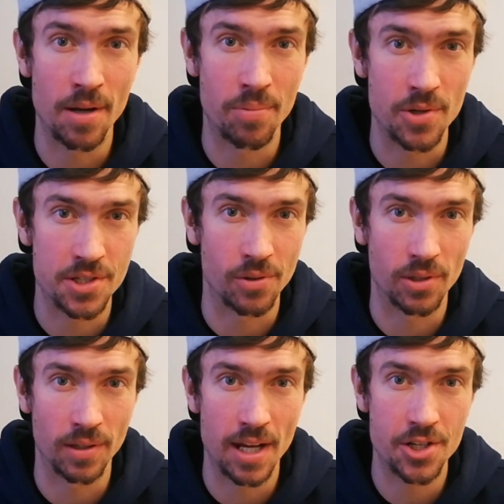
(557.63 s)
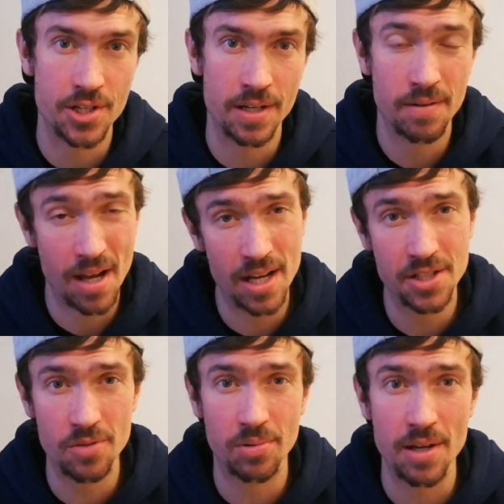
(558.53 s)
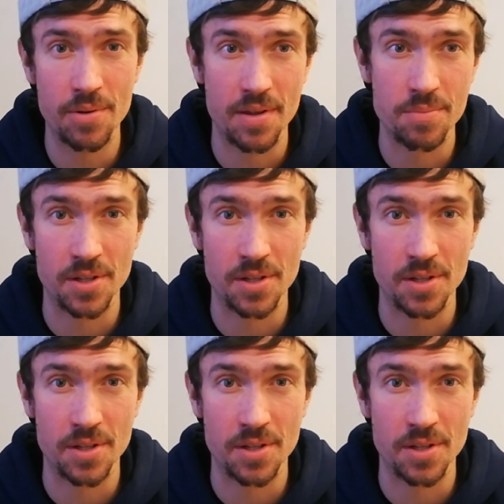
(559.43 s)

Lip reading: in my personal collection. I do play with